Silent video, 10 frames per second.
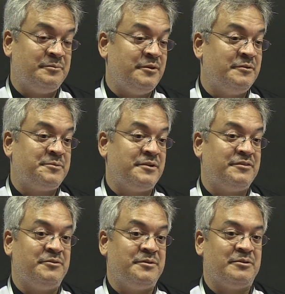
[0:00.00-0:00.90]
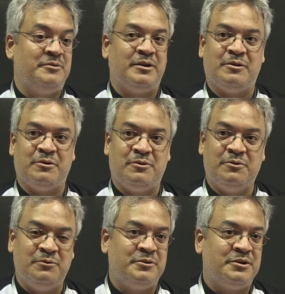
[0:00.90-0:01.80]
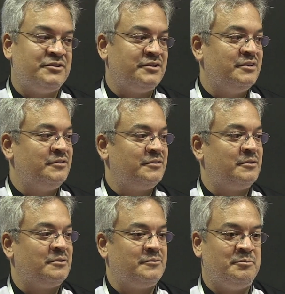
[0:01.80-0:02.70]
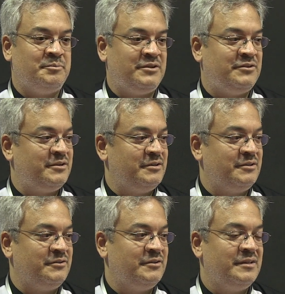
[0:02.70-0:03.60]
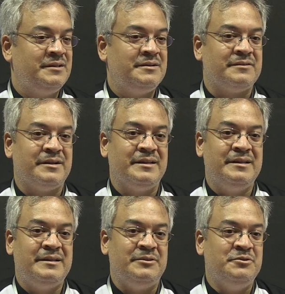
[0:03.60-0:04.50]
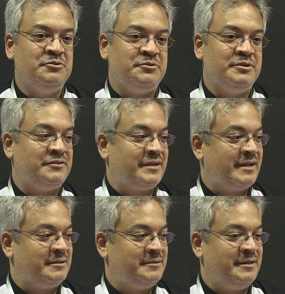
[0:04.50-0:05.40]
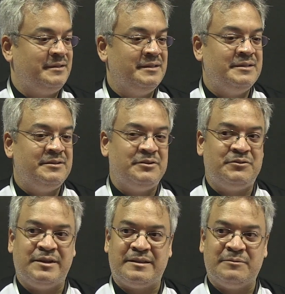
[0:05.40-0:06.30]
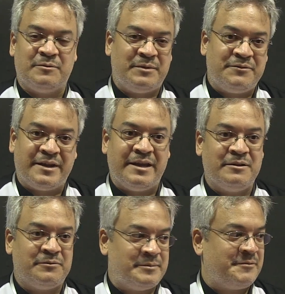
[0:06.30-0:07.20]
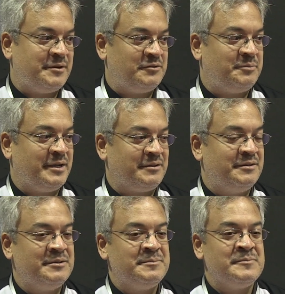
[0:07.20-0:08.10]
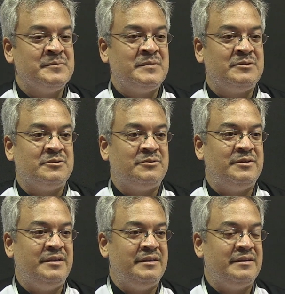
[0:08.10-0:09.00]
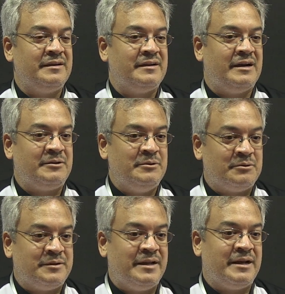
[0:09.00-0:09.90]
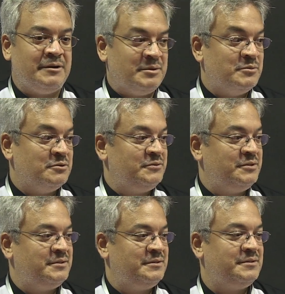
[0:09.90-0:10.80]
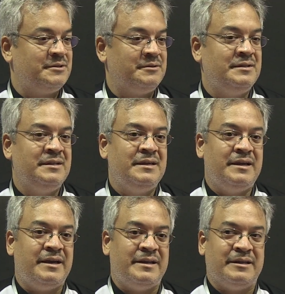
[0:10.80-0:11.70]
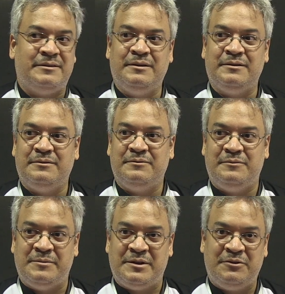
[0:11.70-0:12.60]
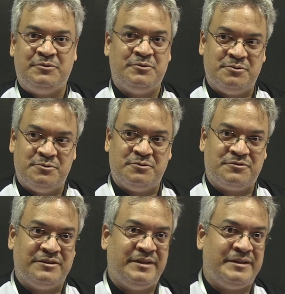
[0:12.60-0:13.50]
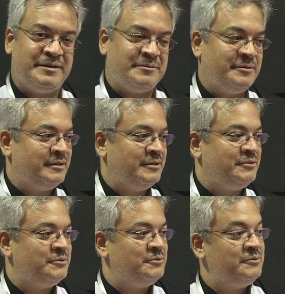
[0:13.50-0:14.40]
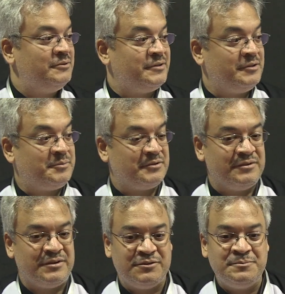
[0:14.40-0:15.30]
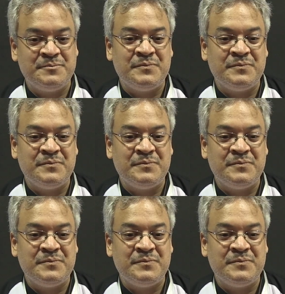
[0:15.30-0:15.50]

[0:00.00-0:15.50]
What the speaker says: previous presidents, you had to look at a lot of old footages, a lot of old pictures, right, newsreels, that kind of thing, just to get them from every angle, from every aspect, to see how they looked then, how they moved, you know. And I think we managed to translate that well into today's presentation.